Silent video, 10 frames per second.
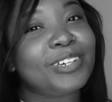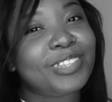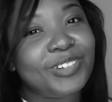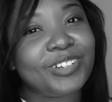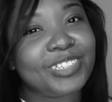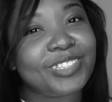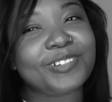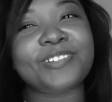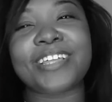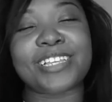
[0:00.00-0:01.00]
get through nursing
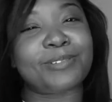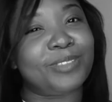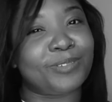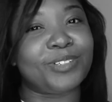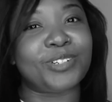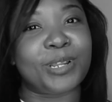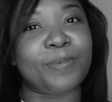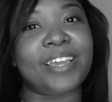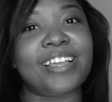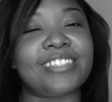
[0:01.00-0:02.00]
school, that's when the real journey
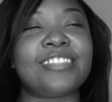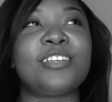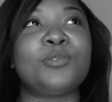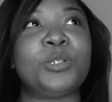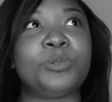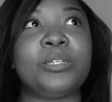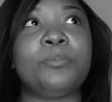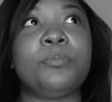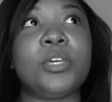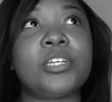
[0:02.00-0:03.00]
begins, and that's when you really
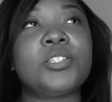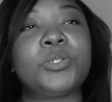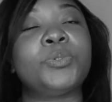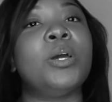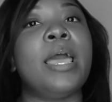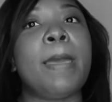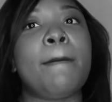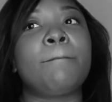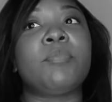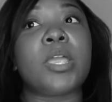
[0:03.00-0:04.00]
get to
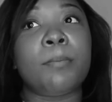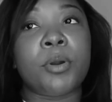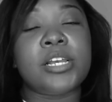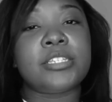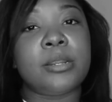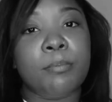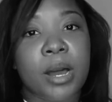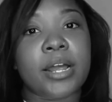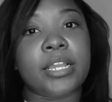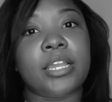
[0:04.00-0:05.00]
embrace and
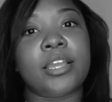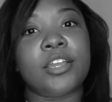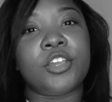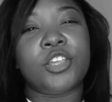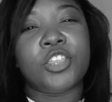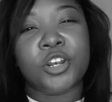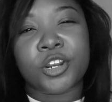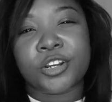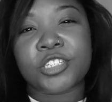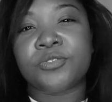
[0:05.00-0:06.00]
embody the
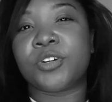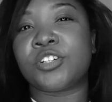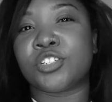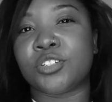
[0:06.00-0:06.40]
nurse version